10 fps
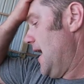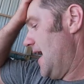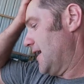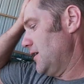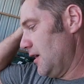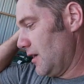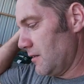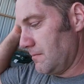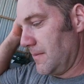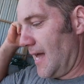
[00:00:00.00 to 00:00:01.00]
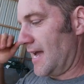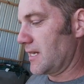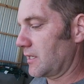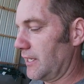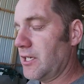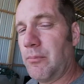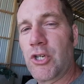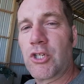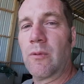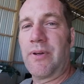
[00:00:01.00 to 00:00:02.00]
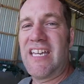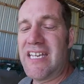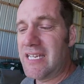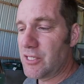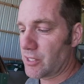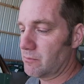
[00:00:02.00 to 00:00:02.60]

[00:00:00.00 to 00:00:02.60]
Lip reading: I can clean a bushel of peas